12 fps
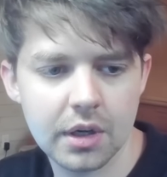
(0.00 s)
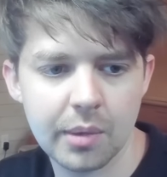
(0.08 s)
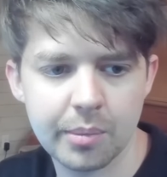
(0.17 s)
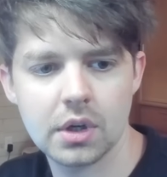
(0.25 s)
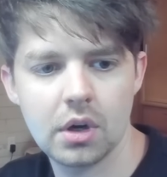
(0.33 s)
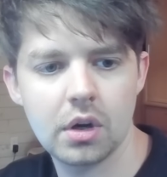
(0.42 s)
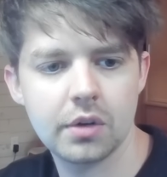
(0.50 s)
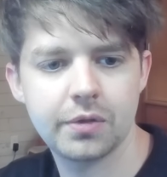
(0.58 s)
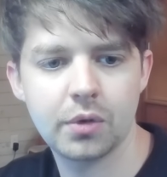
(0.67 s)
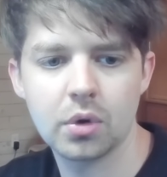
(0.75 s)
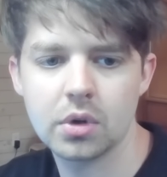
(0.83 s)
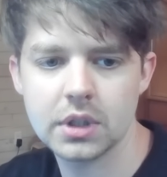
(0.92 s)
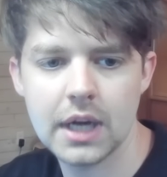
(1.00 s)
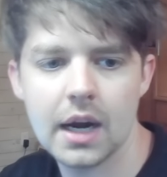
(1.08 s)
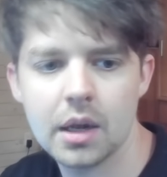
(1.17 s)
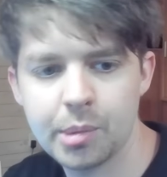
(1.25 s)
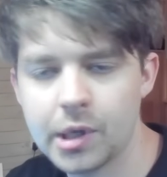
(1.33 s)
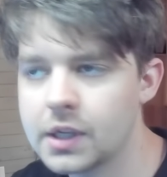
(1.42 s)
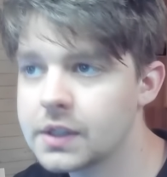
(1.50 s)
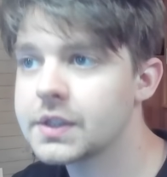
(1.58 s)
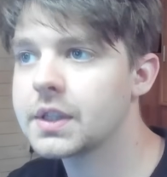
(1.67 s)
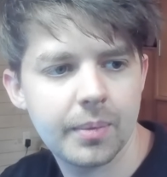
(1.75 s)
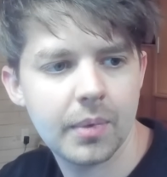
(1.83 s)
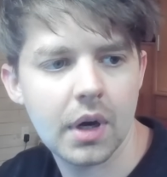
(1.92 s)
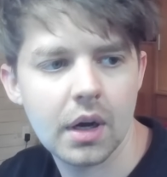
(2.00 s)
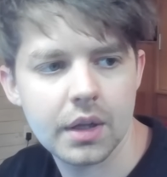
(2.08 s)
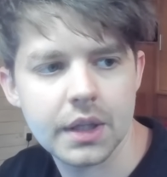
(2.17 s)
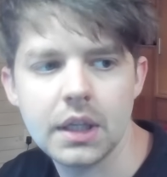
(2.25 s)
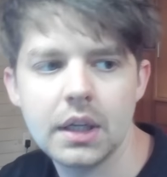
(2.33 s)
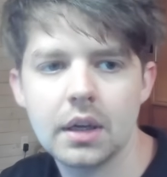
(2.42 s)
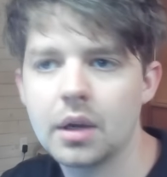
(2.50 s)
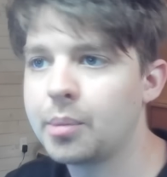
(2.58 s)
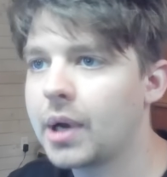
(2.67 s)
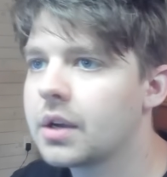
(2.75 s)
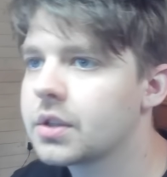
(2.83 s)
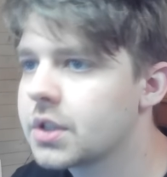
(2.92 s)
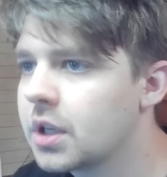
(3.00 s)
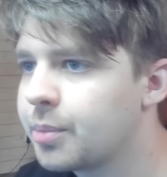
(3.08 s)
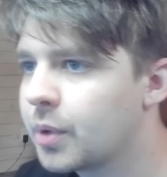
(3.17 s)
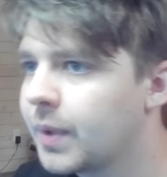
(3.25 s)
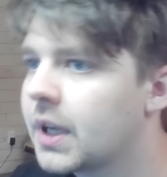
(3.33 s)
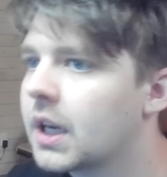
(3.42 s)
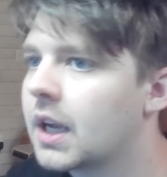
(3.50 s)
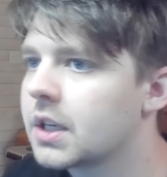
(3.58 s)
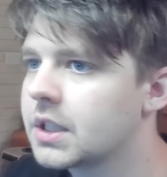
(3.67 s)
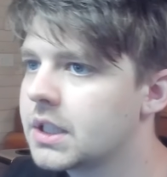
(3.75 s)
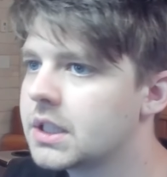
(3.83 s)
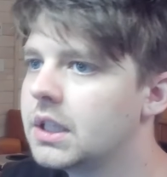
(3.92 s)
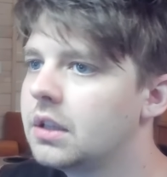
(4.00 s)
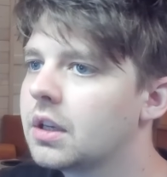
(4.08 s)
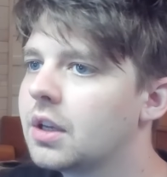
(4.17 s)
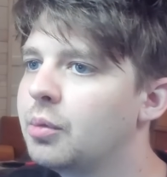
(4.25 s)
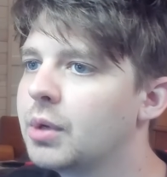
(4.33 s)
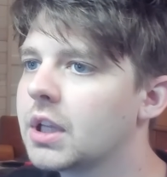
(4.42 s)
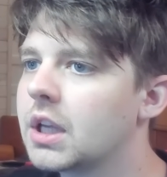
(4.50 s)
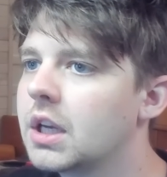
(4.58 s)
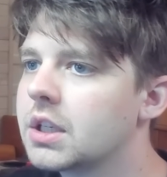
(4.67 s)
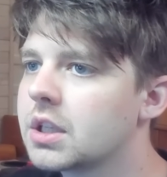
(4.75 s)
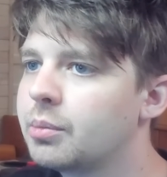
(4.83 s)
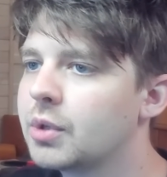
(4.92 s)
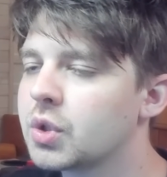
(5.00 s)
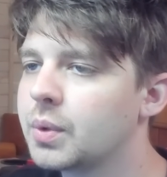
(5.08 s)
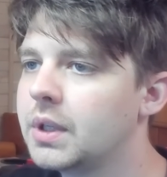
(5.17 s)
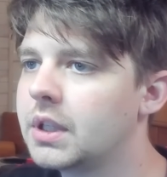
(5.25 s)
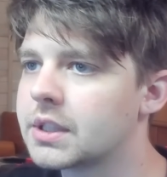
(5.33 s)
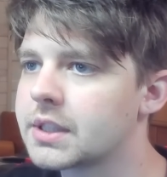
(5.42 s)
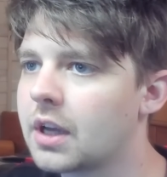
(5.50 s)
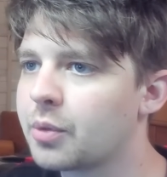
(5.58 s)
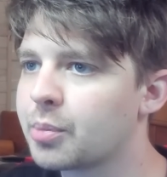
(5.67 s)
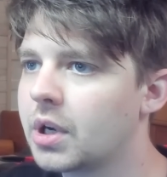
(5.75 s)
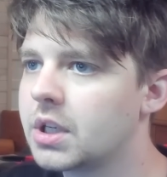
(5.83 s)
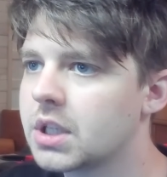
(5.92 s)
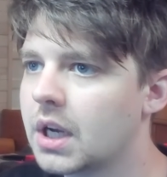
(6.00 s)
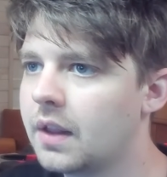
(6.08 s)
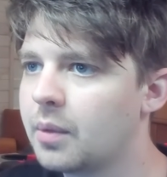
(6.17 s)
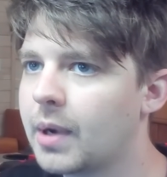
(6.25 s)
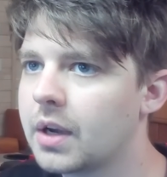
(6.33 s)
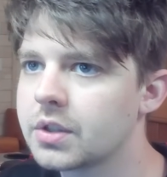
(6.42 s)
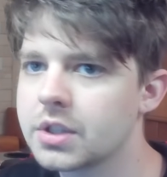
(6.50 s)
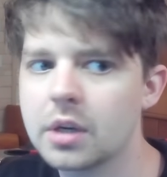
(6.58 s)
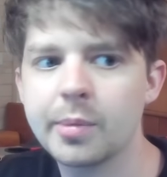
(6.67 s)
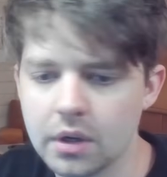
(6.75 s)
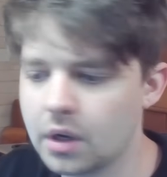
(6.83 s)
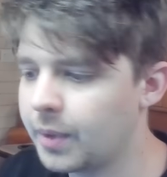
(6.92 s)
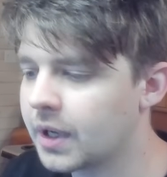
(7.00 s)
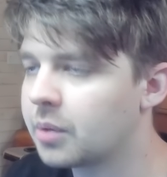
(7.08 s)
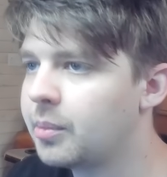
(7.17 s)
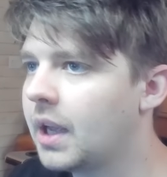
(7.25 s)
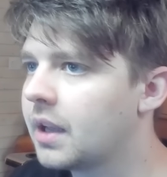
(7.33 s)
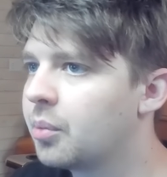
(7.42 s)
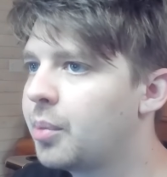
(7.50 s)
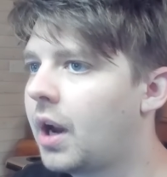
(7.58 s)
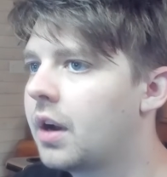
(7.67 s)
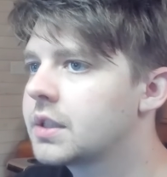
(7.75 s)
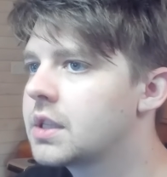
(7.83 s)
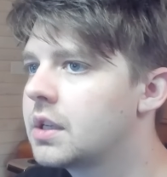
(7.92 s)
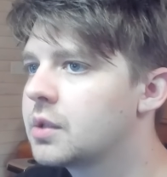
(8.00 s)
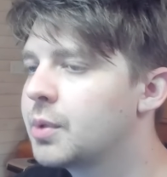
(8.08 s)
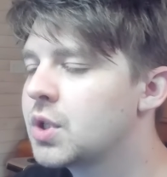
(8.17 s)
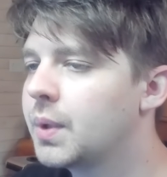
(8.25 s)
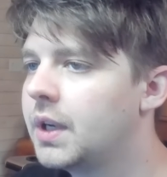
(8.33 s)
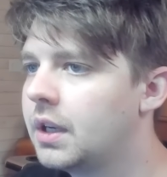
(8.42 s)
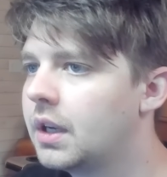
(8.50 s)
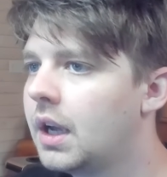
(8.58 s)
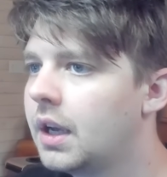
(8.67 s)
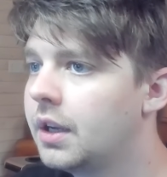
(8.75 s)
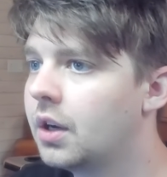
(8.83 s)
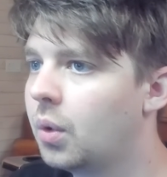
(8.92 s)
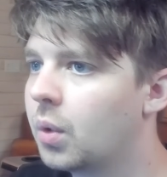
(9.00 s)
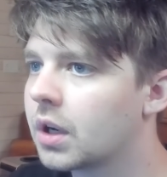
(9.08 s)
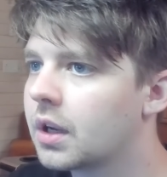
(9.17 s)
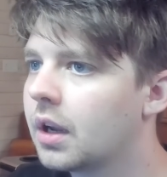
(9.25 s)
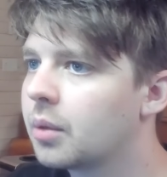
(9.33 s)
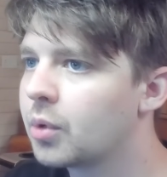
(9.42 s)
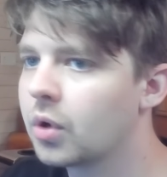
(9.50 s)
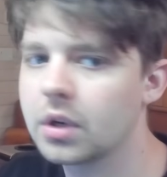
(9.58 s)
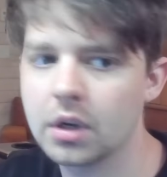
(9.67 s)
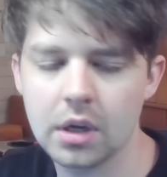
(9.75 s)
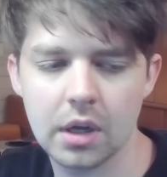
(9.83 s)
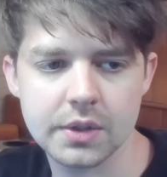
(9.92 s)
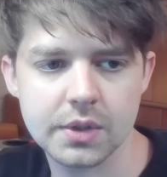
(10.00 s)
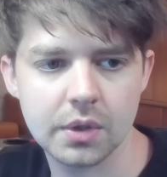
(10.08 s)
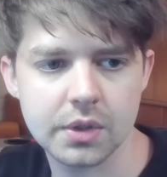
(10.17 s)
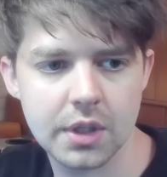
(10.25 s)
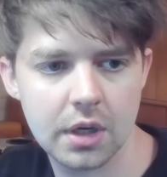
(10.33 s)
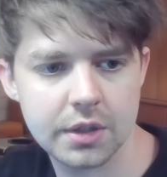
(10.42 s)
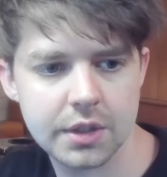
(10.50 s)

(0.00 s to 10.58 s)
up all 4 data pins on the BIOS chip, and we can actually see the communication between the South Bridge and the BIOS chip, and we can make comparisons between, you know, working and broken consoles there